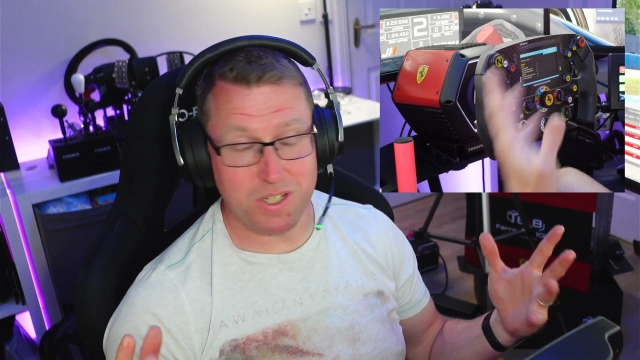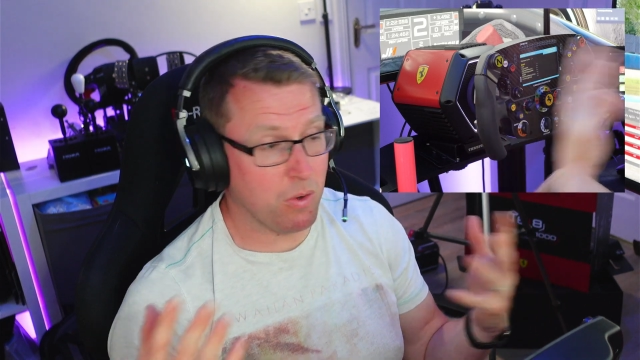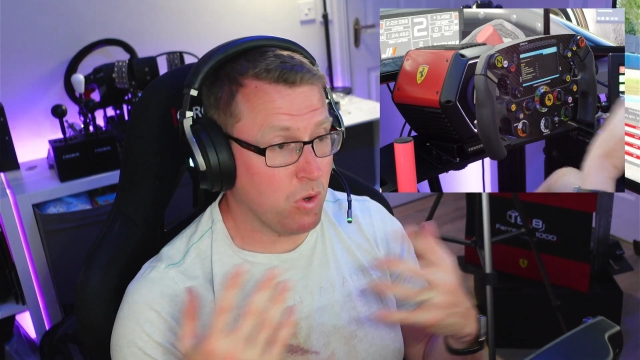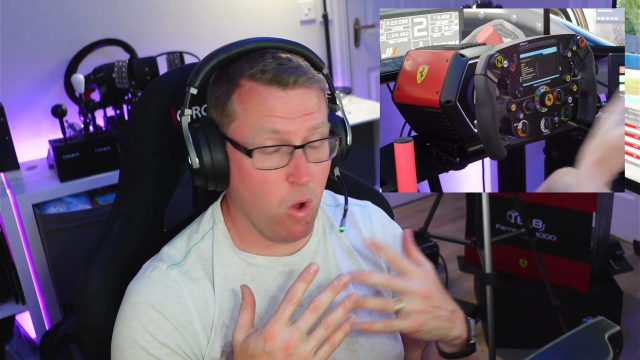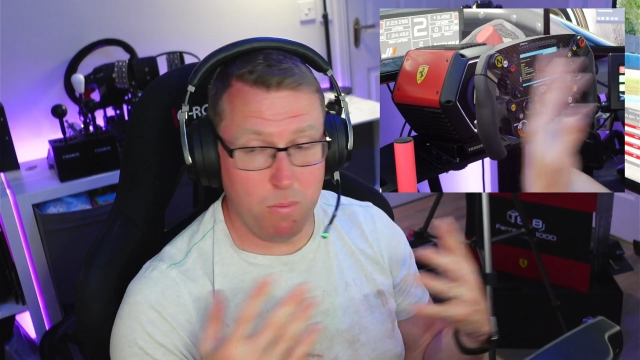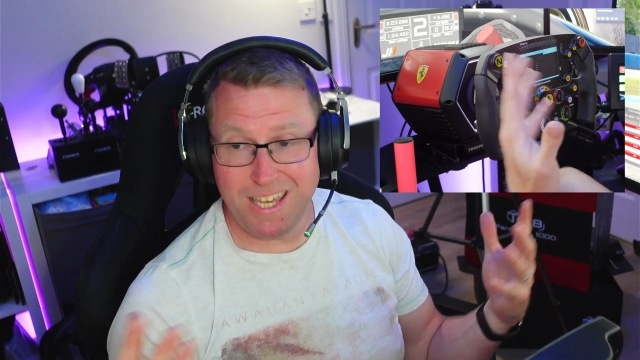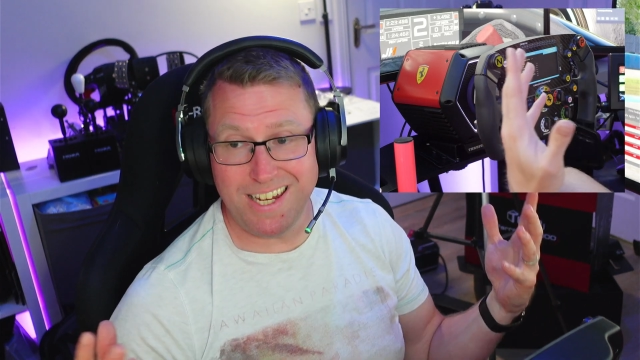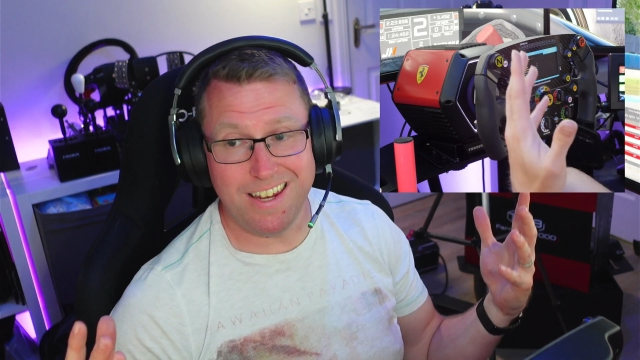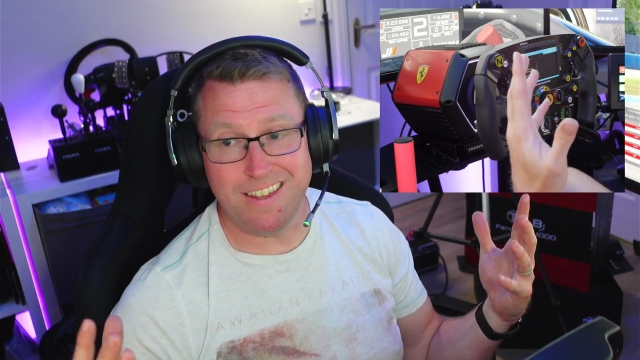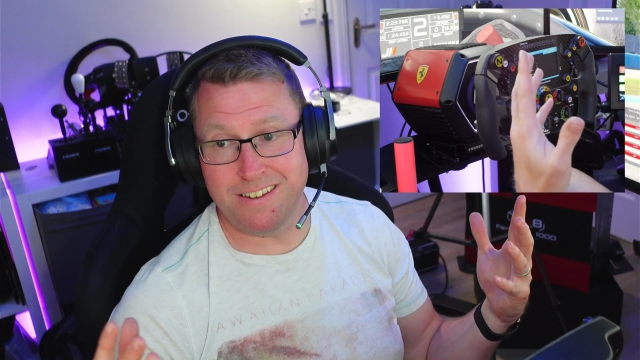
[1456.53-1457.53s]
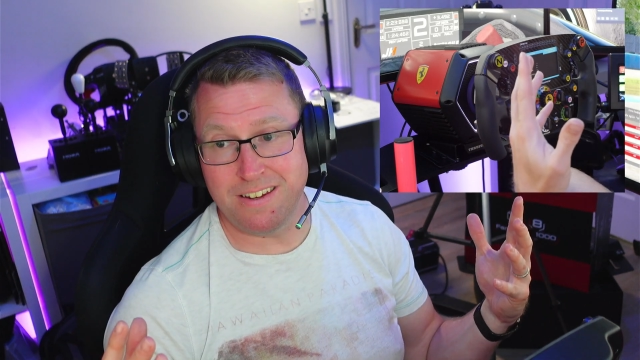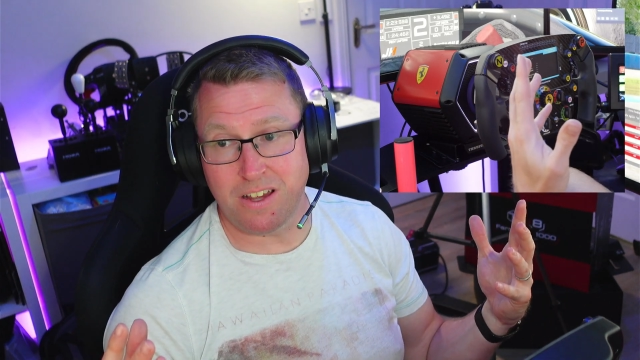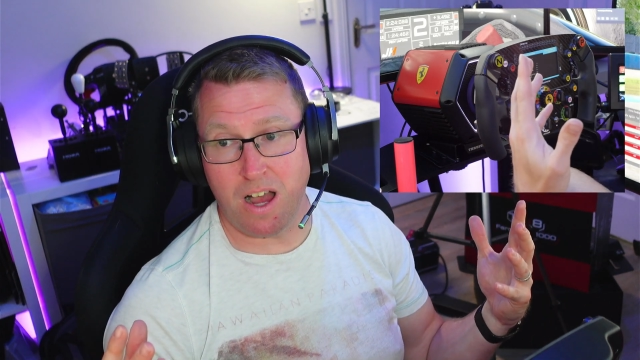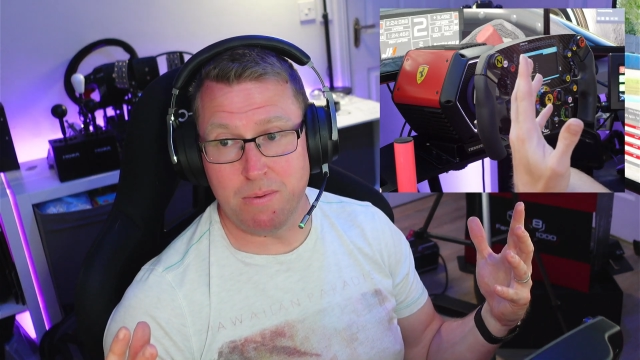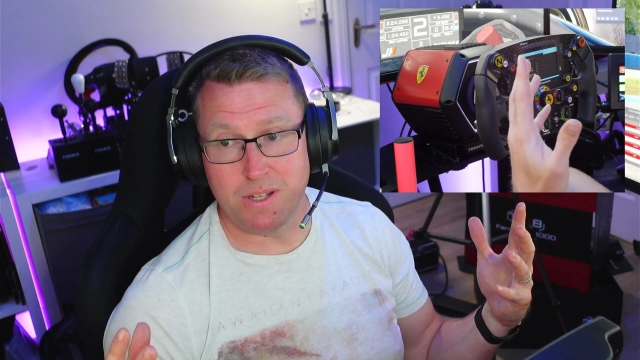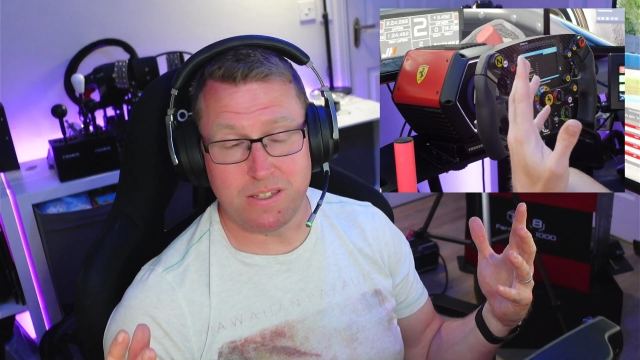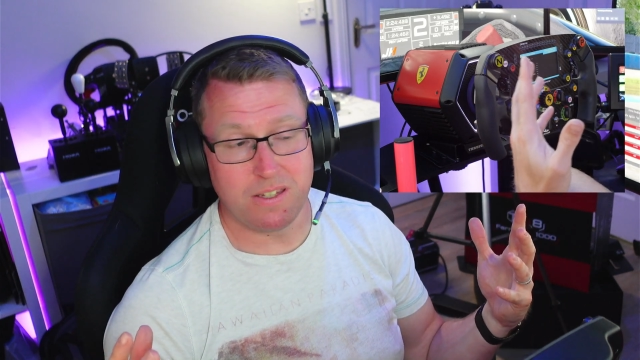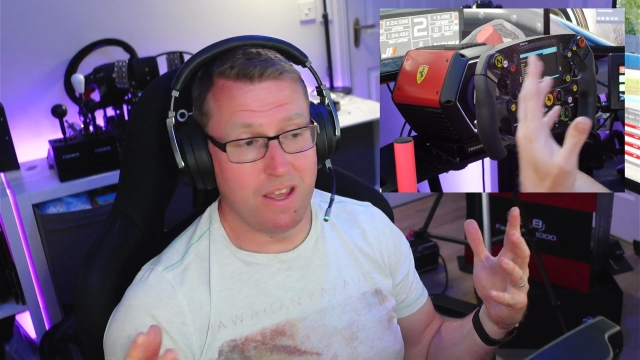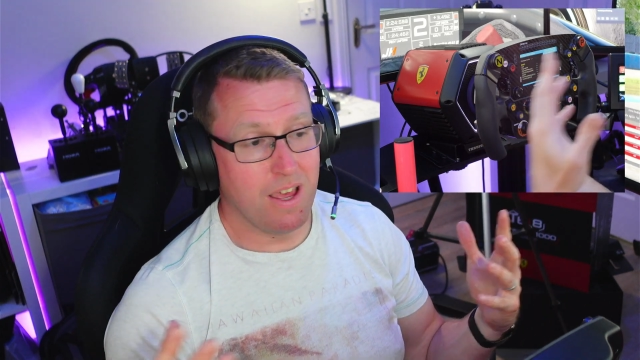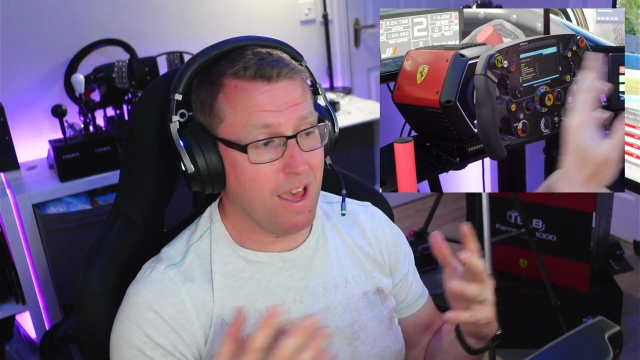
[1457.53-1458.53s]
Now call me an idiot in the comments,
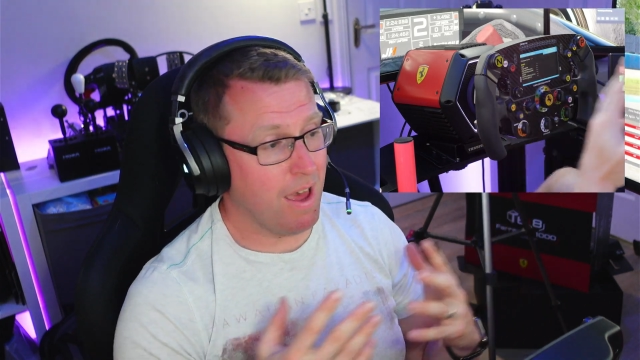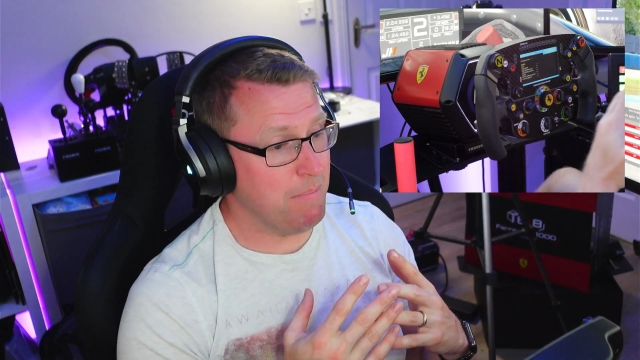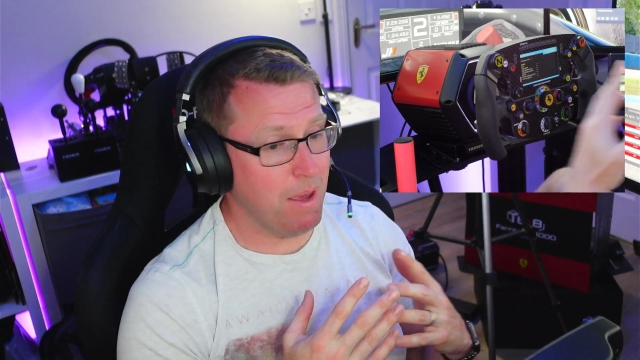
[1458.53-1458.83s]
and